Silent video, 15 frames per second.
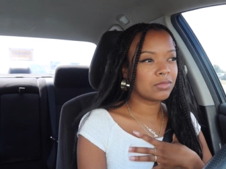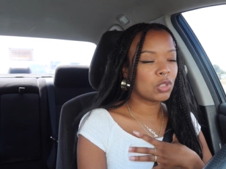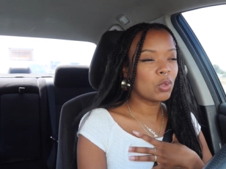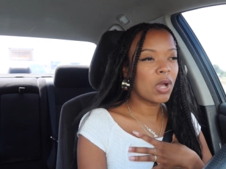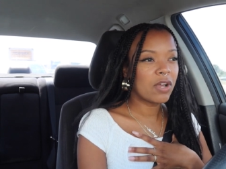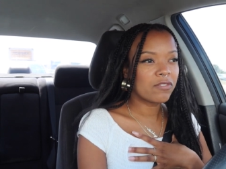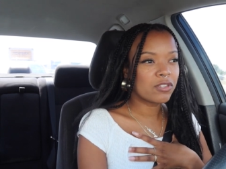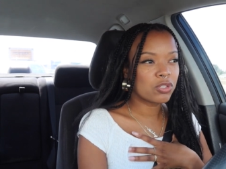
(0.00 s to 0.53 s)

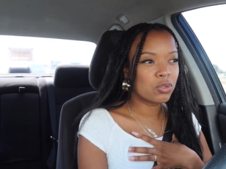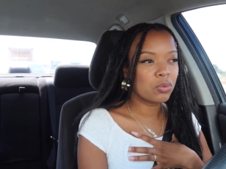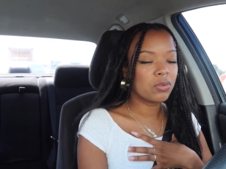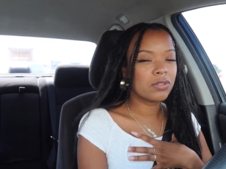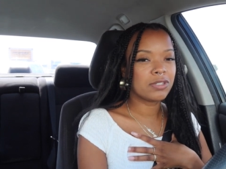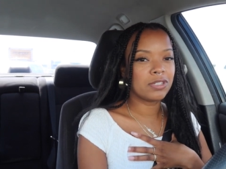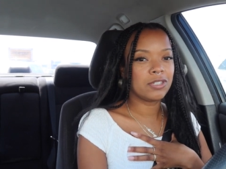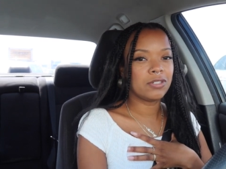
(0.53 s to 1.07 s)
you have the
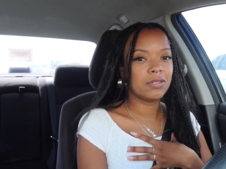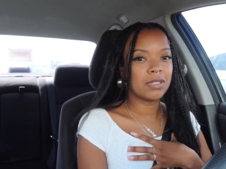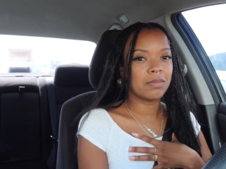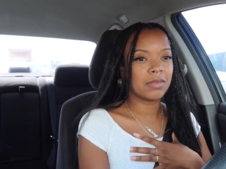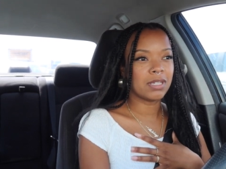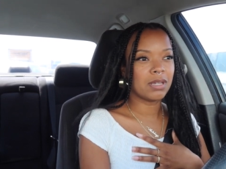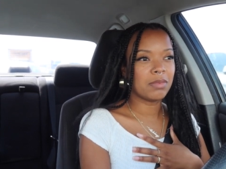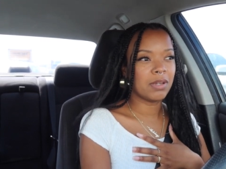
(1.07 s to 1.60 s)
tools to do
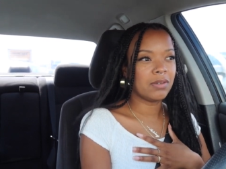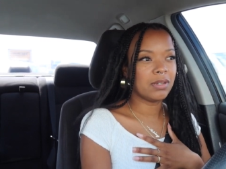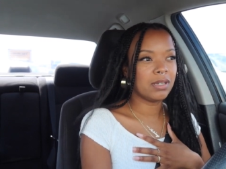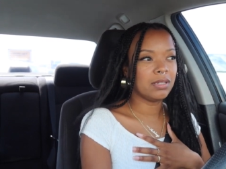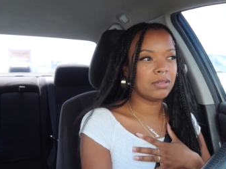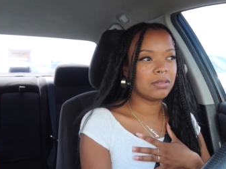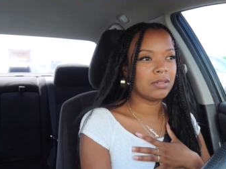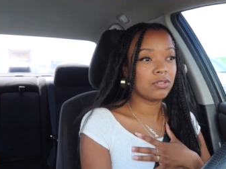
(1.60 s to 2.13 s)
something about
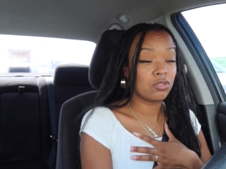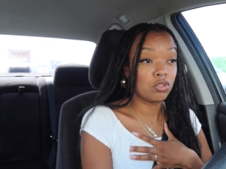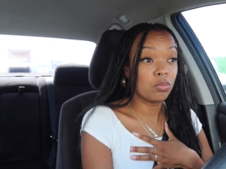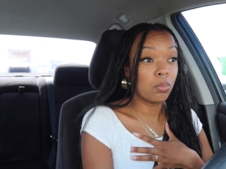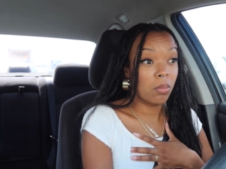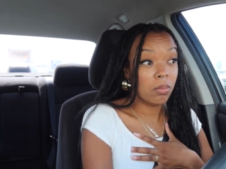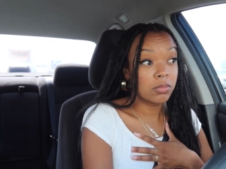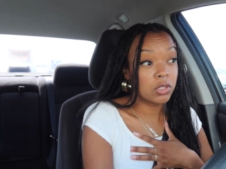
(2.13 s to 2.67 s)
it and to do
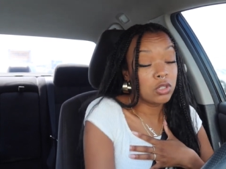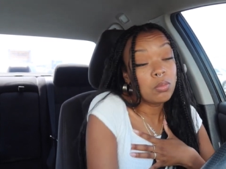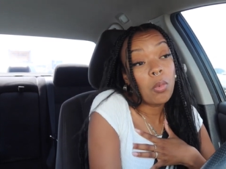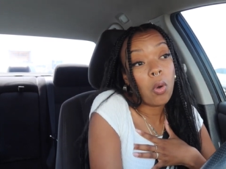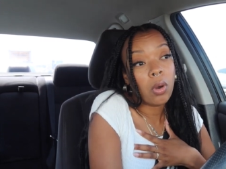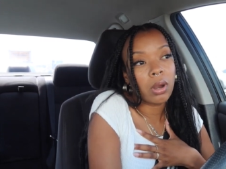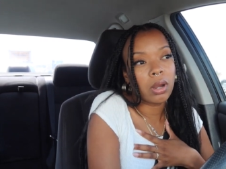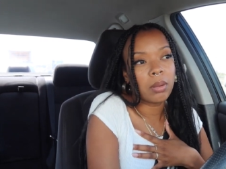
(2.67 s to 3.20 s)
to do
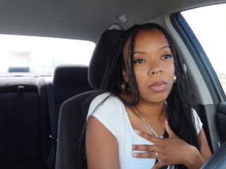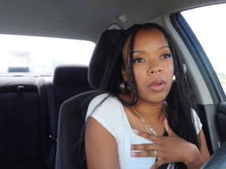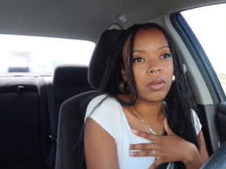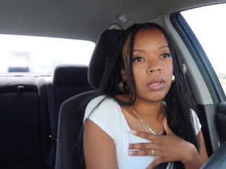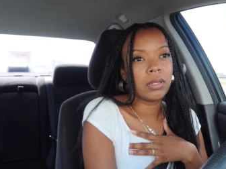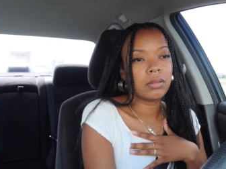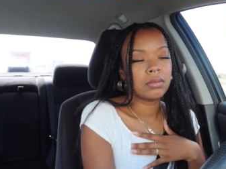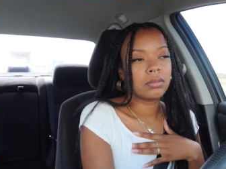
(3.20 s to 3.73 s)
more about
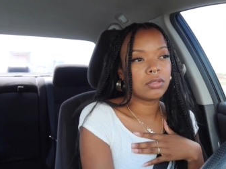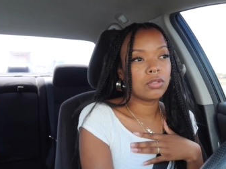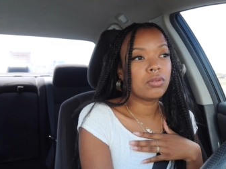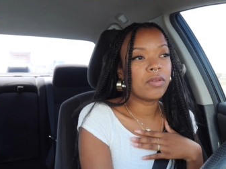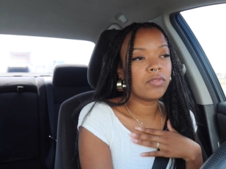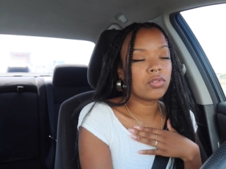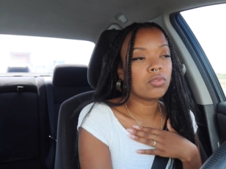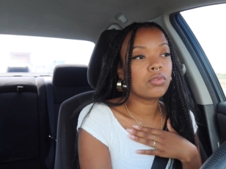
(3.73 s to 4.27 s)
it.
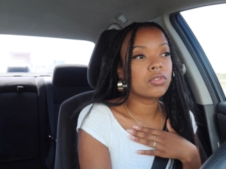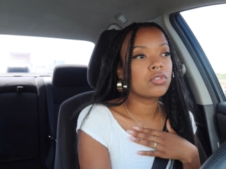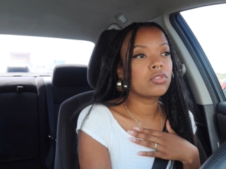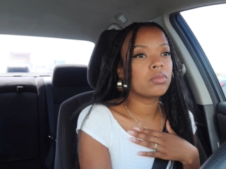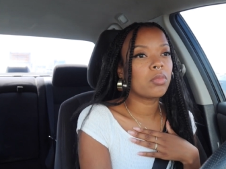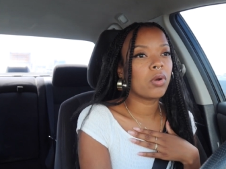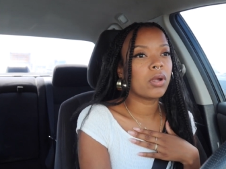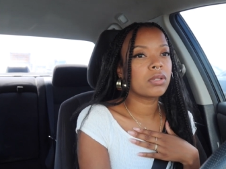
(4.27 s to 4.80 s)
You have the tools to
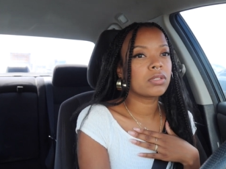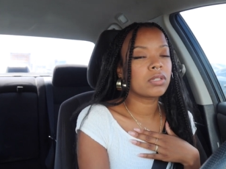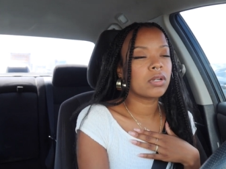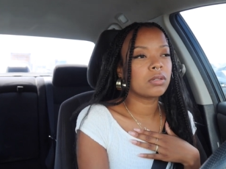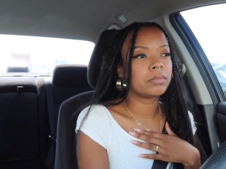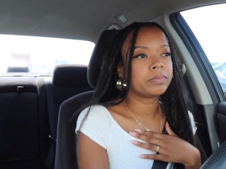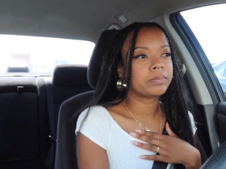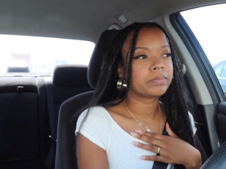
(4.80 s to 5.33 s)
do more. So